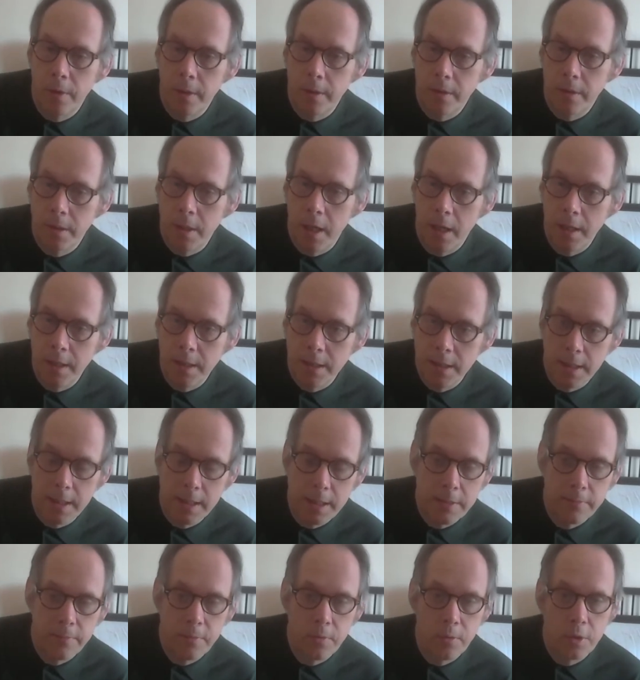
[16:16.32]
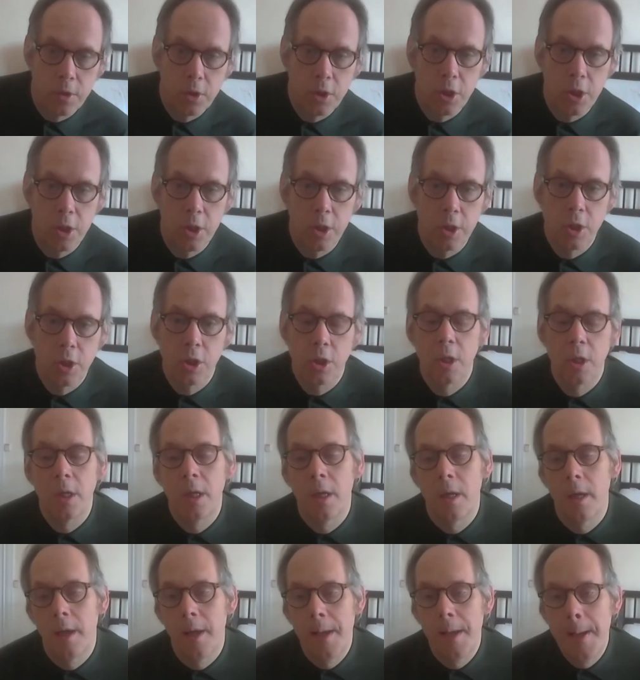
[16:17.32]
diocese, for the church.
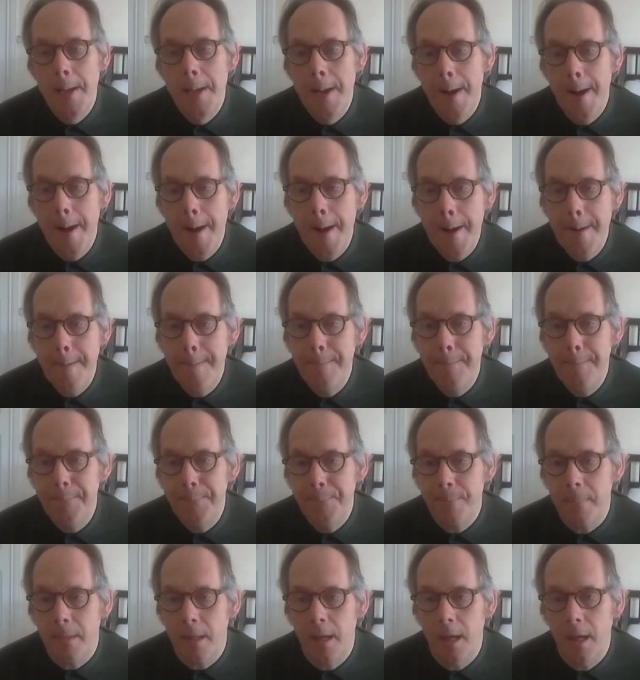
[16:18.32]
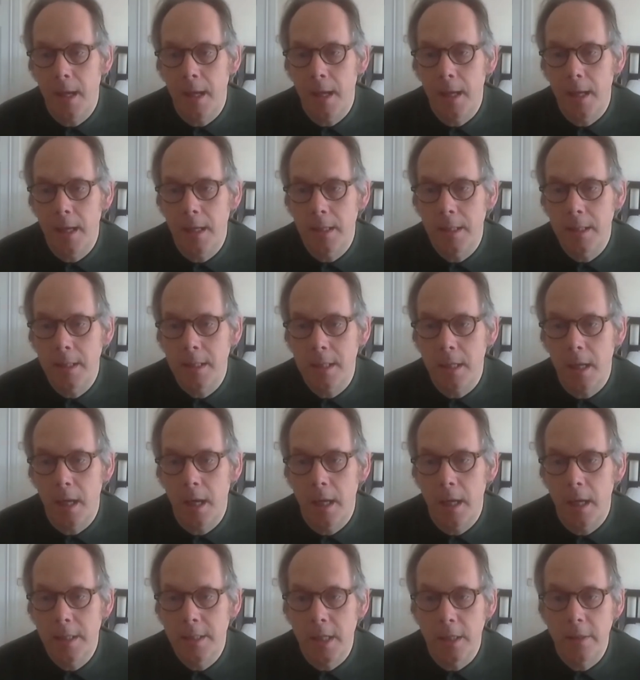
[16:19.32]
And
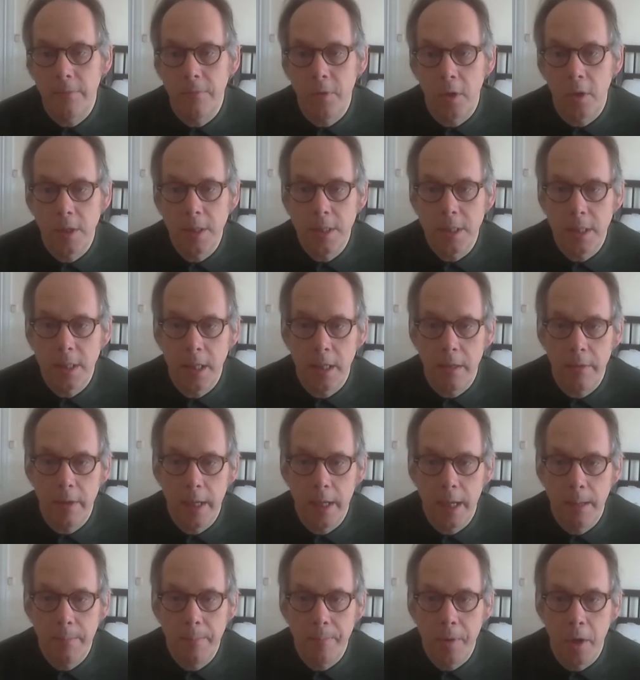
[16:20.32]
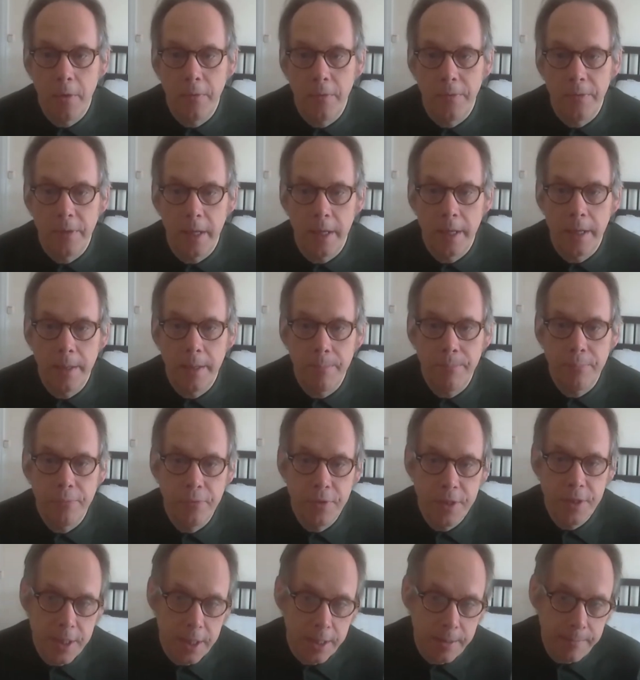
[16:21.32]
I started volunteering both in the
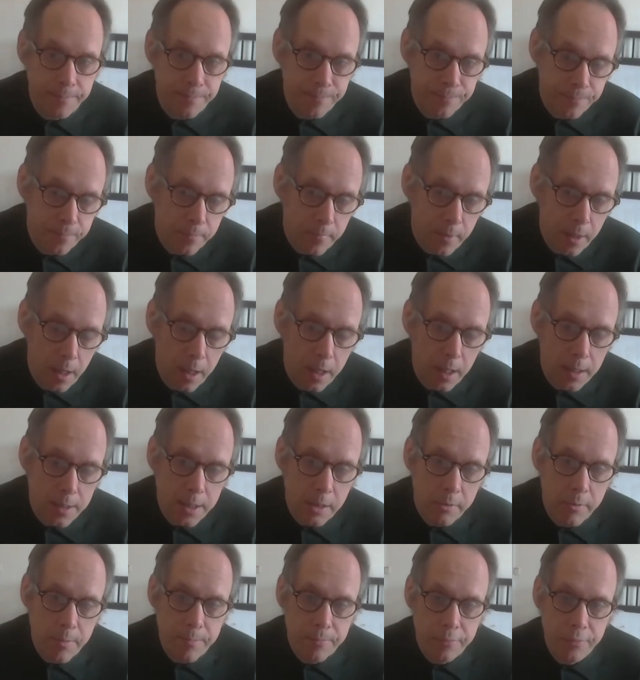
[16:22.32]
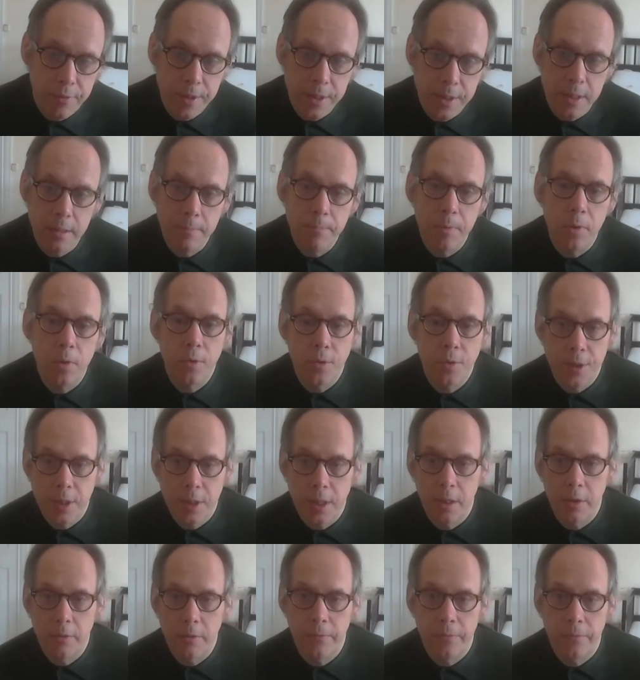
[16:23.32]
prison, at Durham Prison, but
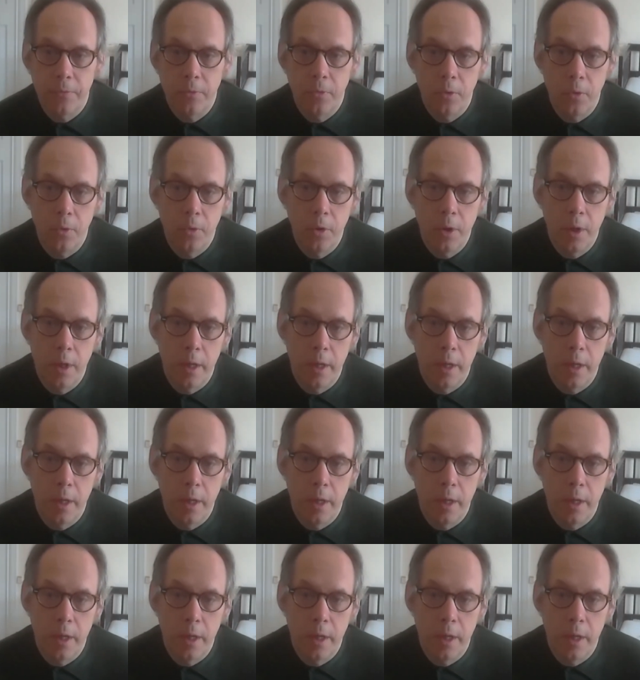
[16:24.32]
also for